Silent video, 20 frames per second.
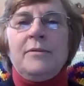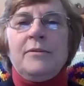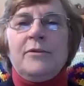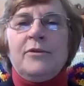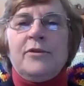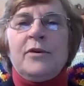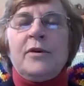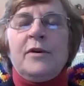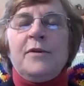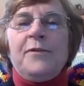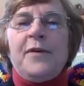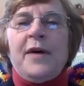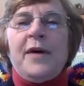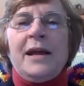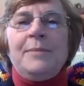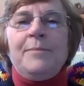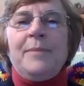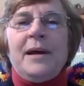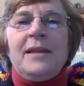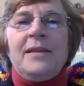
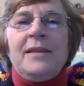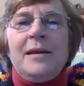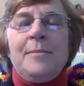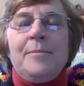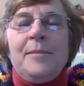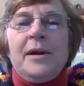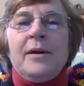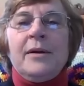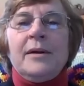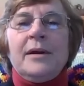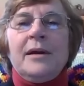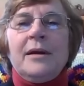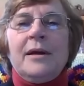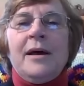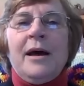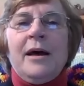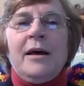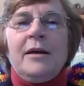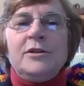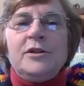certified by the American
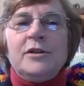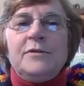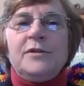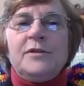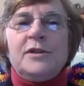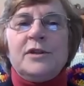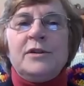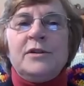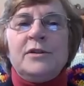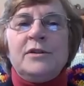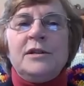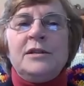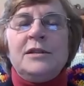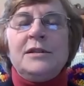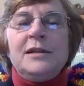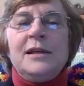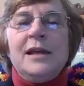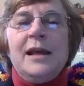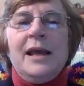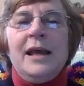College of
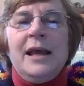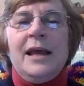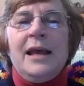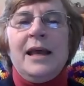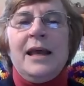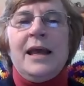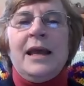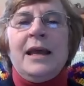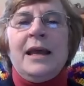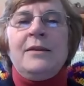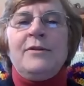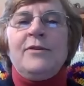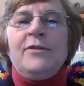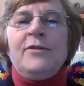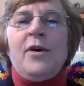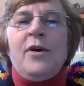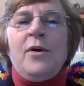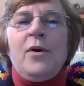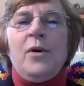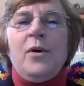Surgeons. And
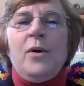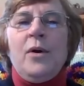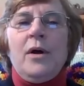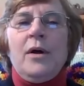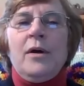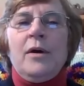so